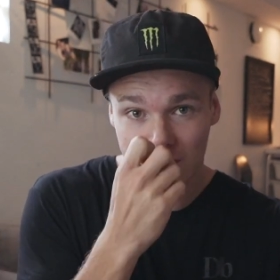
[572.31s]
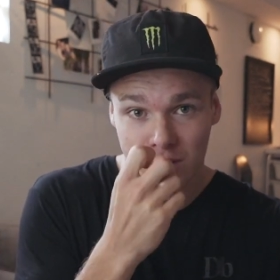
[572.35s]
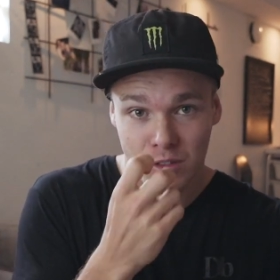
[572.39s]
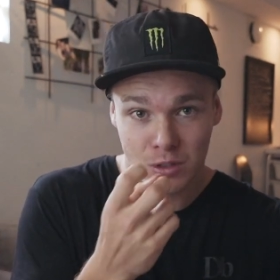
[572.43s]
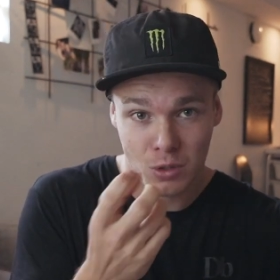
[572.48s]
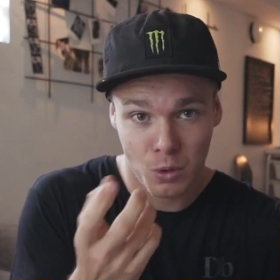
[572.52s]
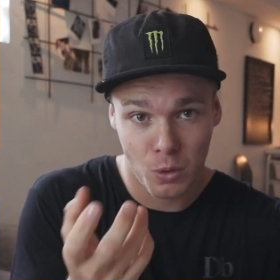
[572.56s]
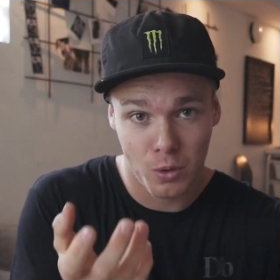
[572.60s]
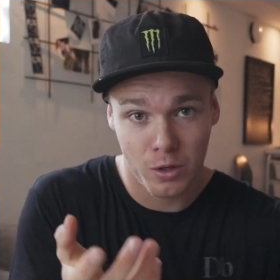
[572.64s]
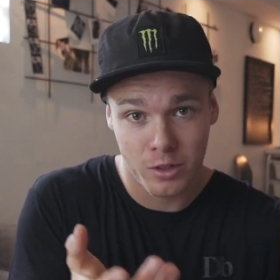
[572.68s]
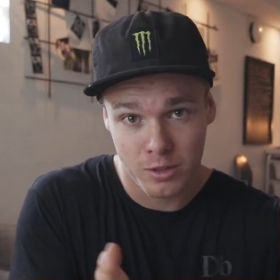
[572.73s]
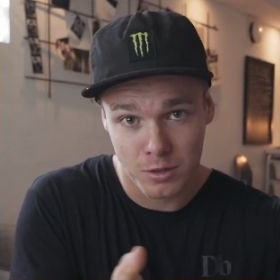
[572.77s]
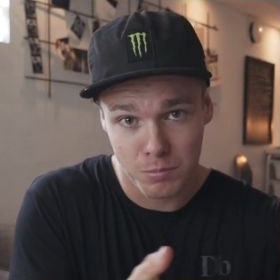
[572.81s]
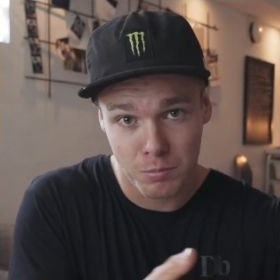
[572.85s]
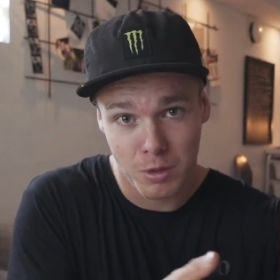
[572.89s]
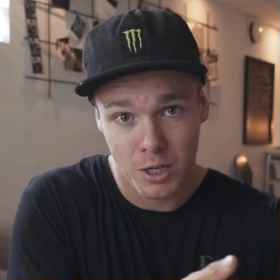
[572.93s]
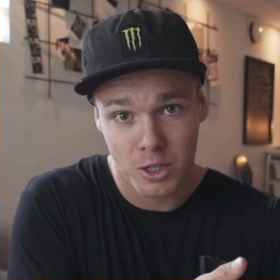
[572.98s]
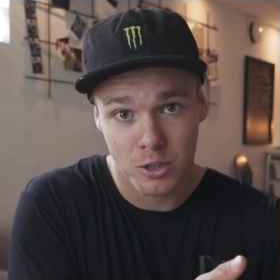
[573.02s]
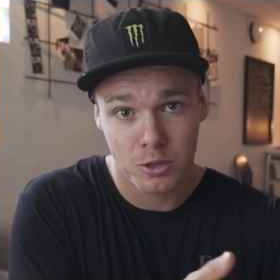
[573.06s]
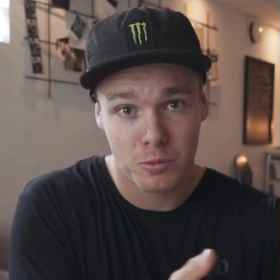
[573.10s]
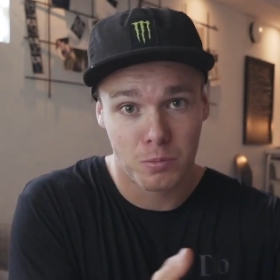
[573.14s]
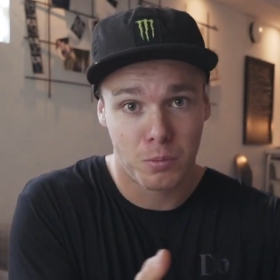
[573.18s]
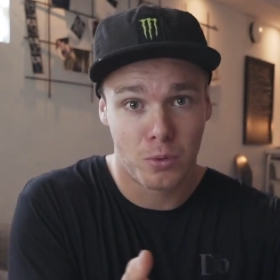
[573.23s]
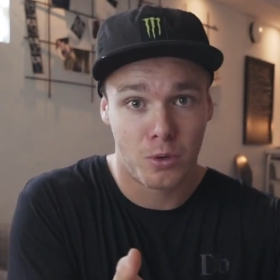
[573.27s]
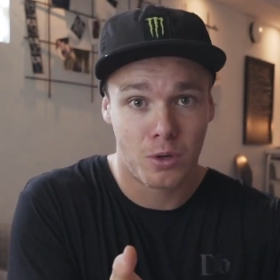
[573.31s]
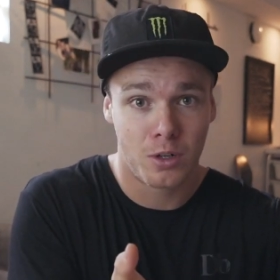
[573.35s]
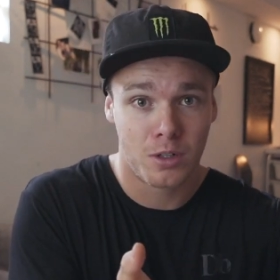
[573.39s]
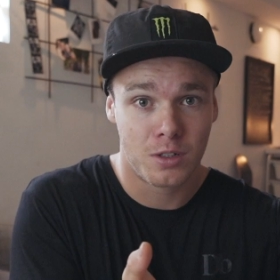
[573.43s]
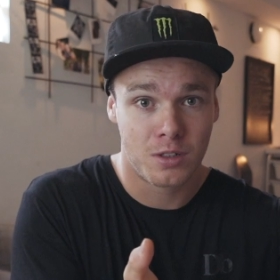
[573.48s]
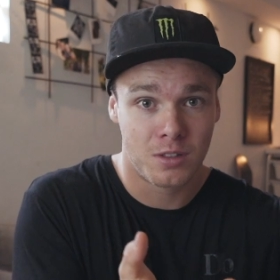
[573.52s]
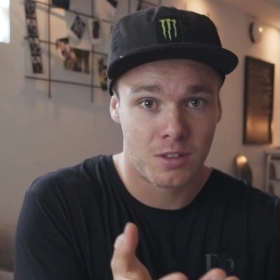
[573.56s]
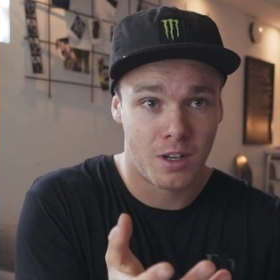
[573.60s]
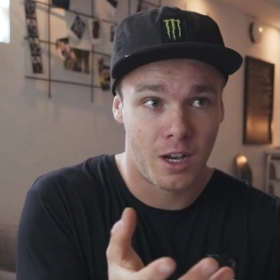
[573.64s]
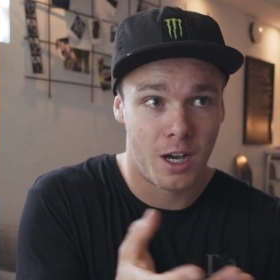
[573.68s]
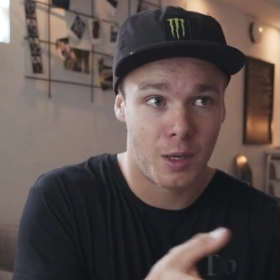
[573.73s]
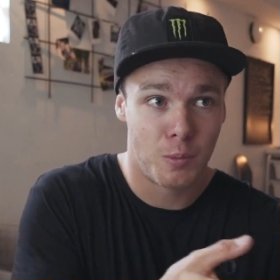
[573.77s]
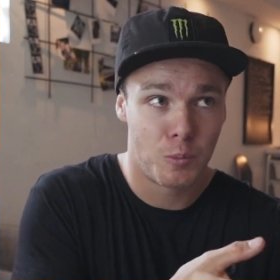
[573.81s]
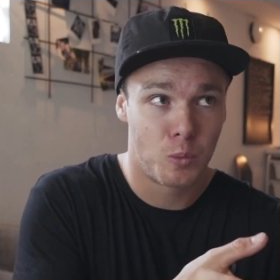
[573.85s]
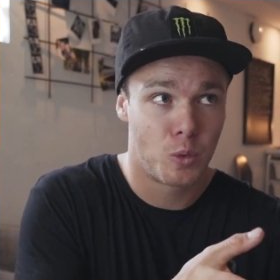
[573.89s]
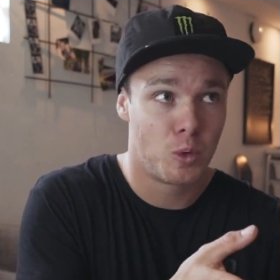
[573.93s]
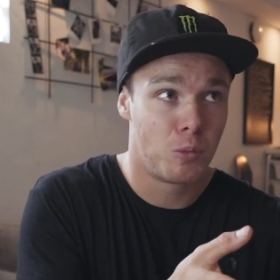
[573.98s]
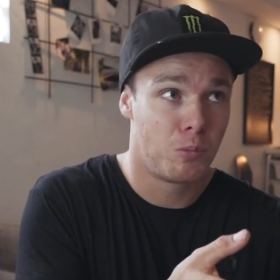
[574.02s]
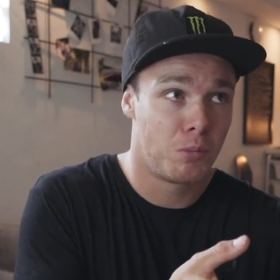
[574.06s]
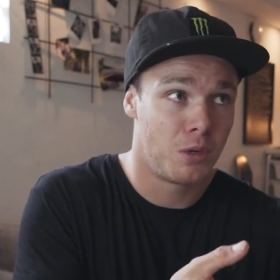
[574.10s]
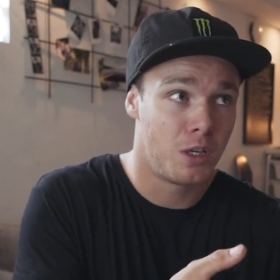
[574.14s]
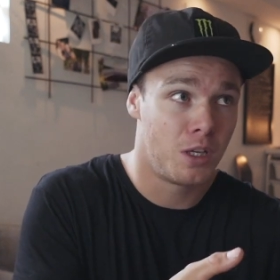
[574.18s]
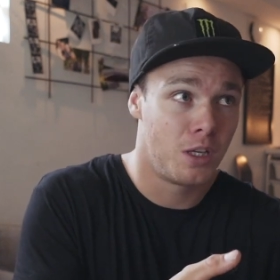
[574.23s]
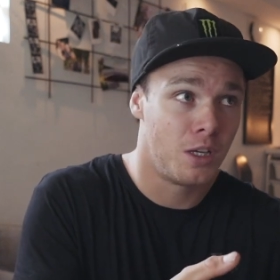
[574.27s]
Score is my sport, time
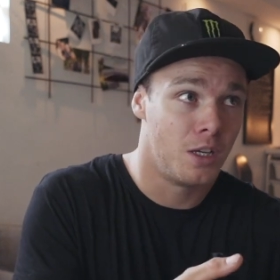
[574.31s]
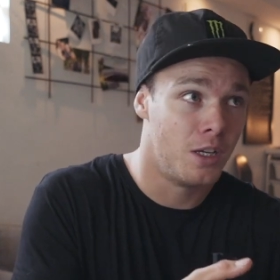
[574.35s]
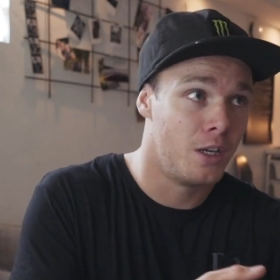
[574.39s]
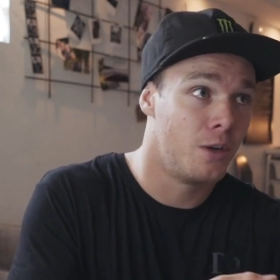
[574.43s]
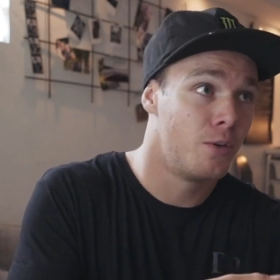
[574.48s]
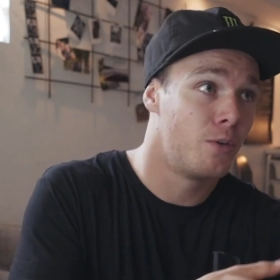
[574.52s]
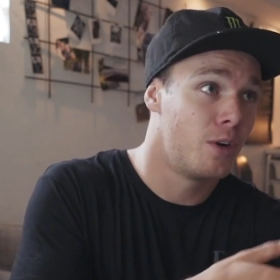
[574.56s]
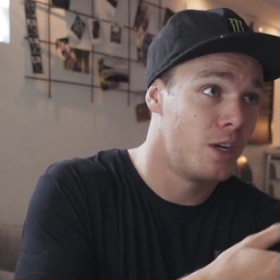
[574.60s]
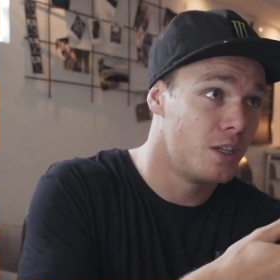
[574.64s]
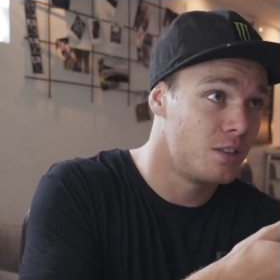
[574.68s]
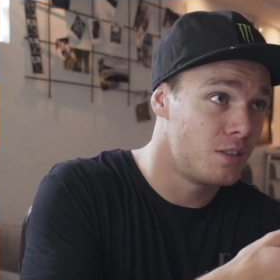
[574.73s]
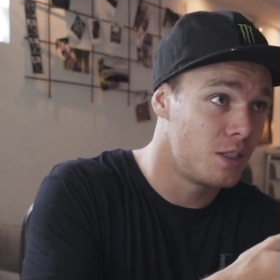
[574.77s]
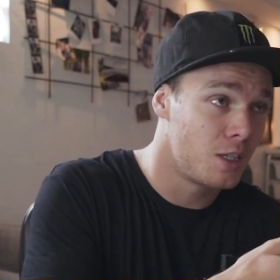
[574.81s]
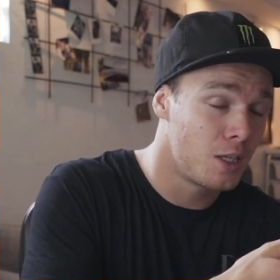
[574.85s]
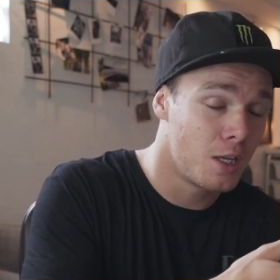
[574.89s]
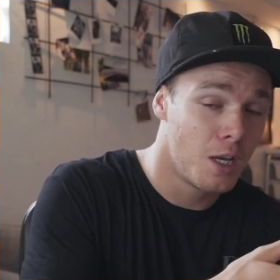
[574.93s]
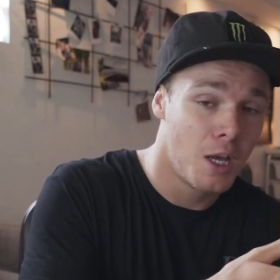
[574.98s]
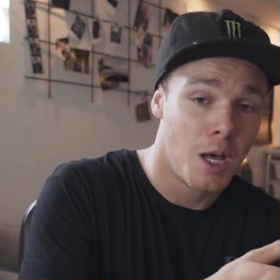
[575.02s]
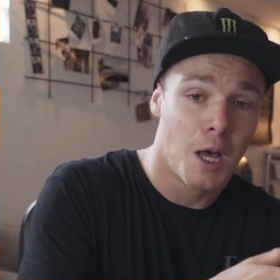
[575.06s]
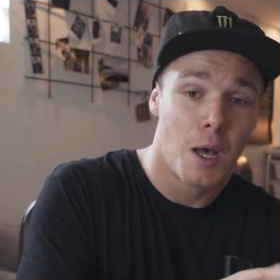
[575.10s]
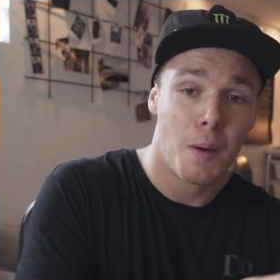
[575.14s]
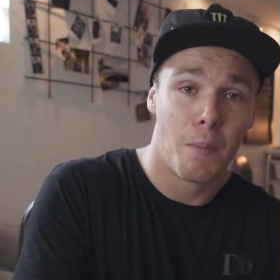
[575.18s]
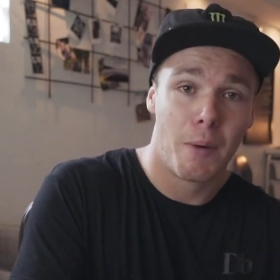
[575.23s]
would be in racing.